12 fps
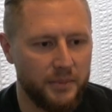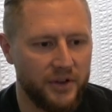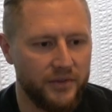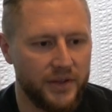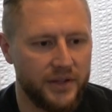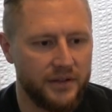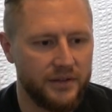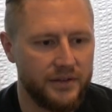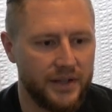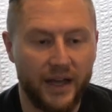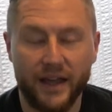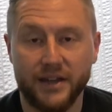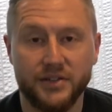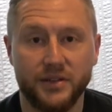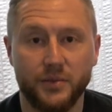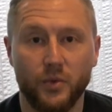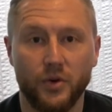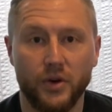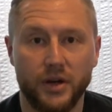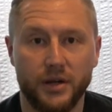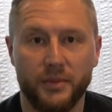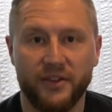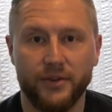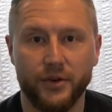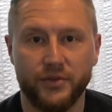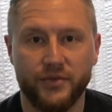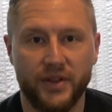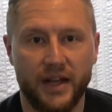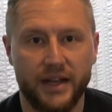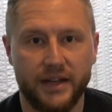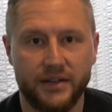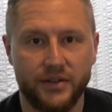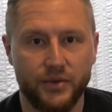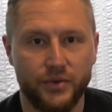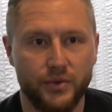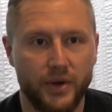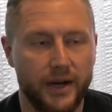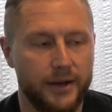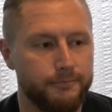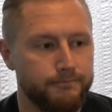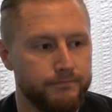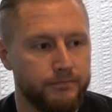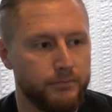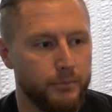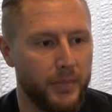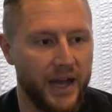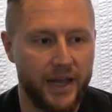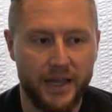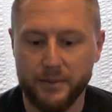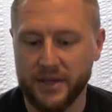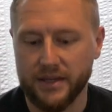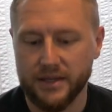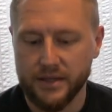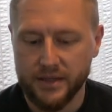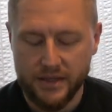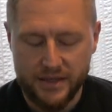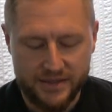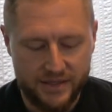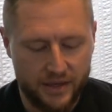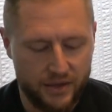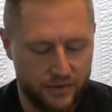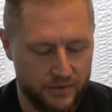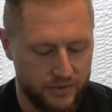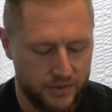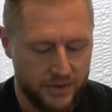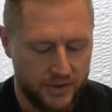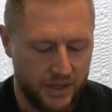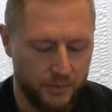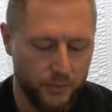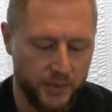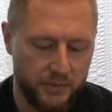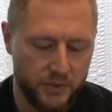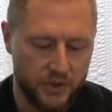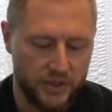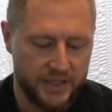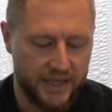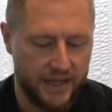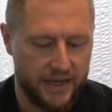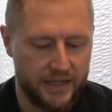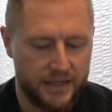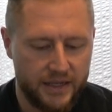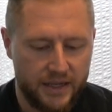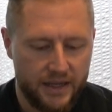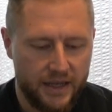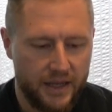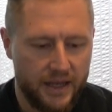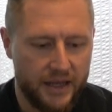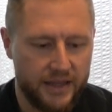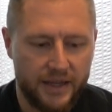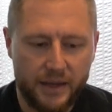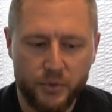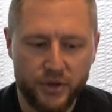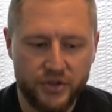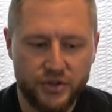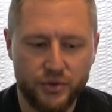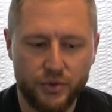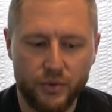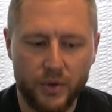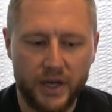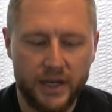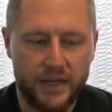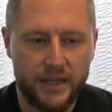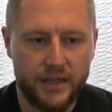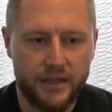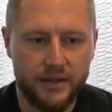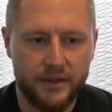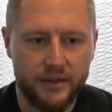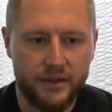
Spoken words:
of it, and I actually wore it on my first flight to Miami. So a couple people looked at it. I think I put the shoe away, and